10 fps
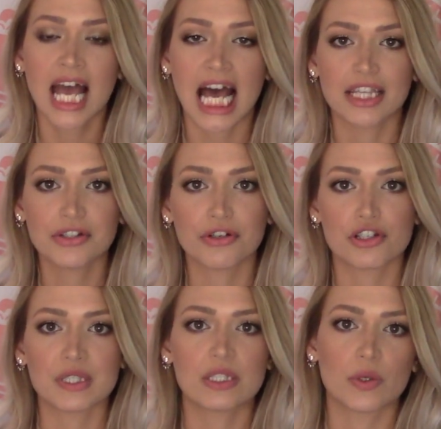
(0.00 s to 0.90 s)
At the
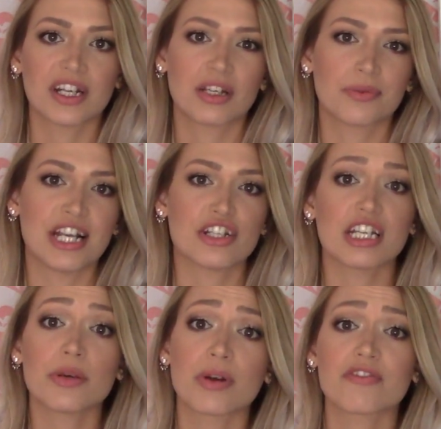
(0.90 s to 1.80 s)
grocery store, it can range
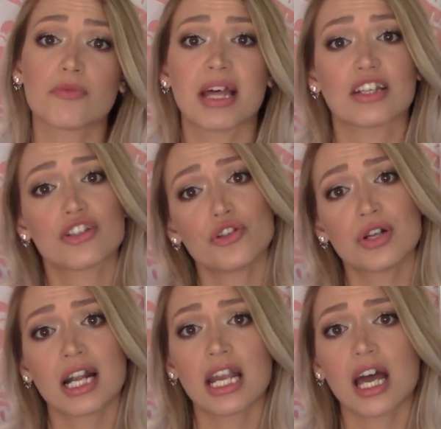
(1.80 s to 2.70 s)
anywhere from like
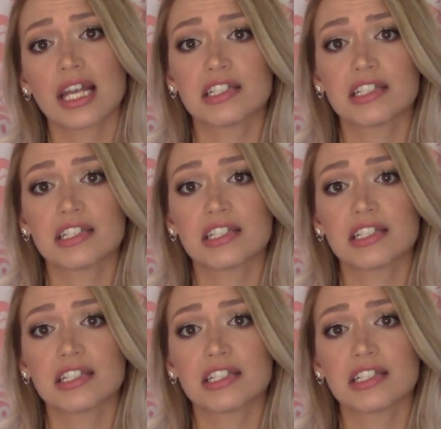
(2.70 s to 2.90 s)
$2.99